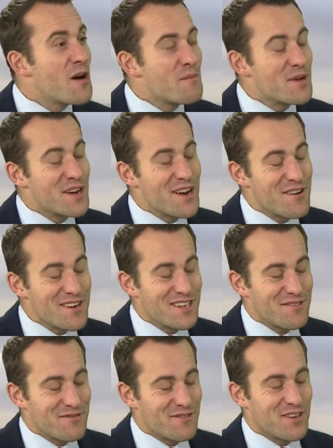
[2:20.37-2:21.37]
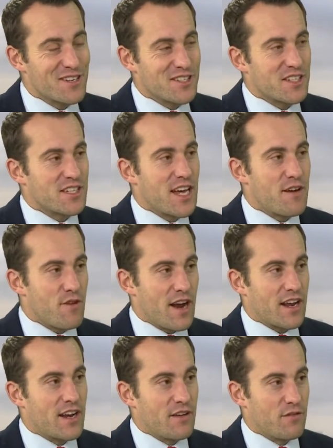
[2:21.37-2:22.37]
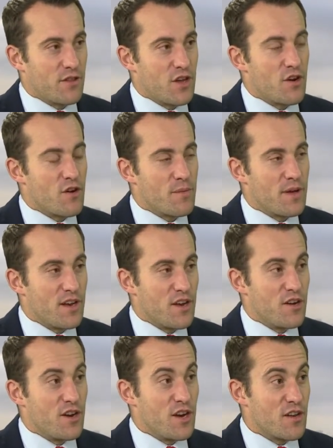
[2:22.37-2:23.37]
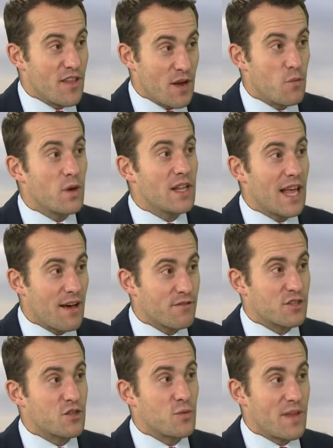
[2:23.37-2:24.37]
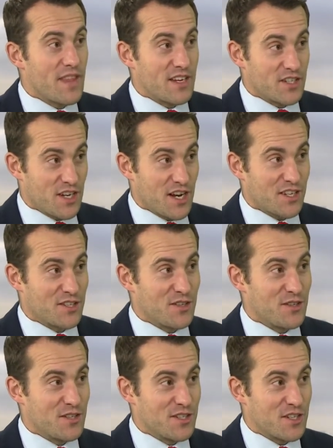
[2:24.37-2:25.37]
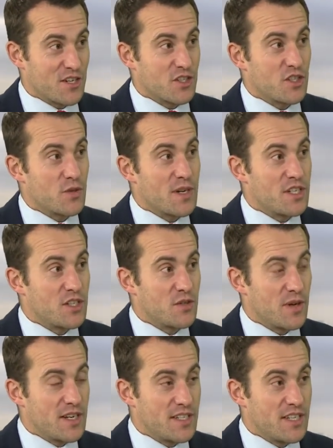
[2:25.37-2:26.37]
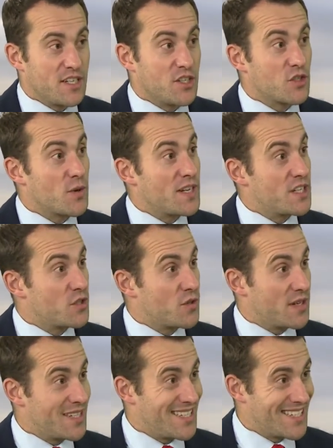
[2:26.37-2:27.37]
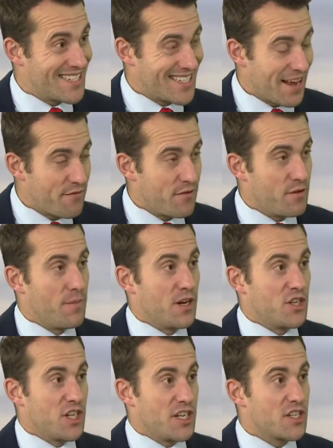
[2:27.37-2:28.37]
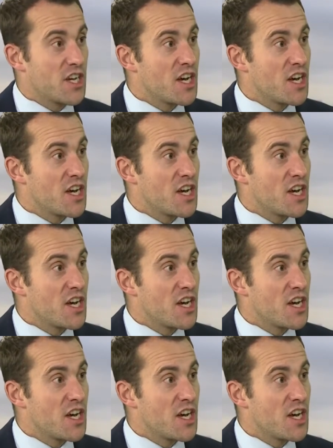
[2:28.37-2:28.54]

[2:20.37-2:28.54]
But it only defers the day of reckoning for the European Union. They will have to, when they start to discuss the 2020 to 2027 budget,